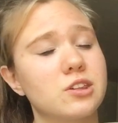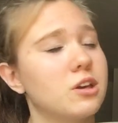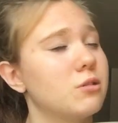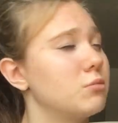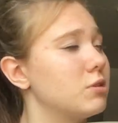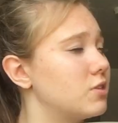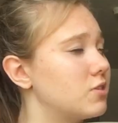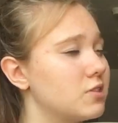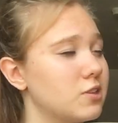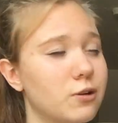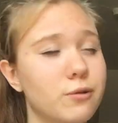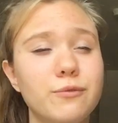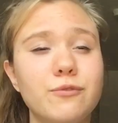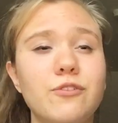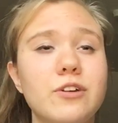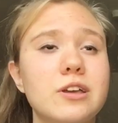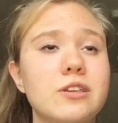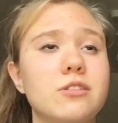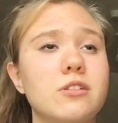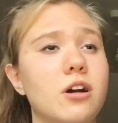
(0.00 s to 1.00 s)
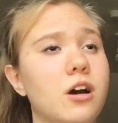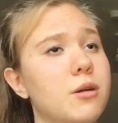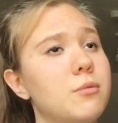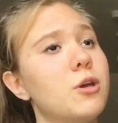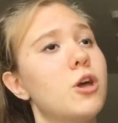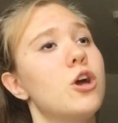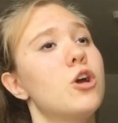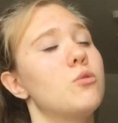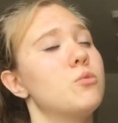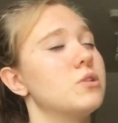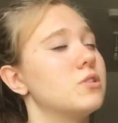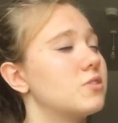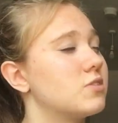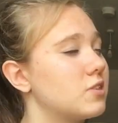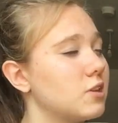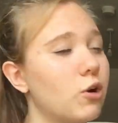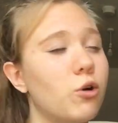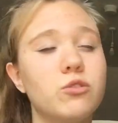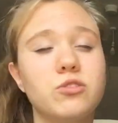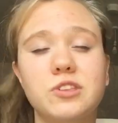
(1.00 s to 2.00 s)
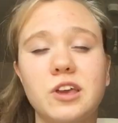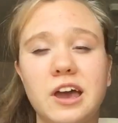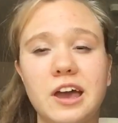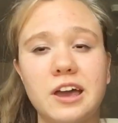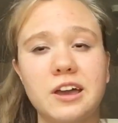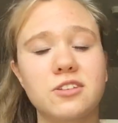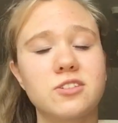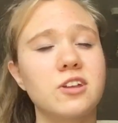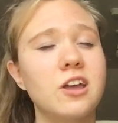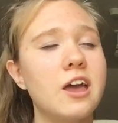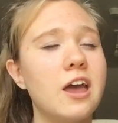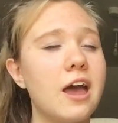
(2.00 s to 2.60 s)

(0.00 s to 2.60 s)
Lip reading: and we'd sit on FaceTime, we'd sit on text,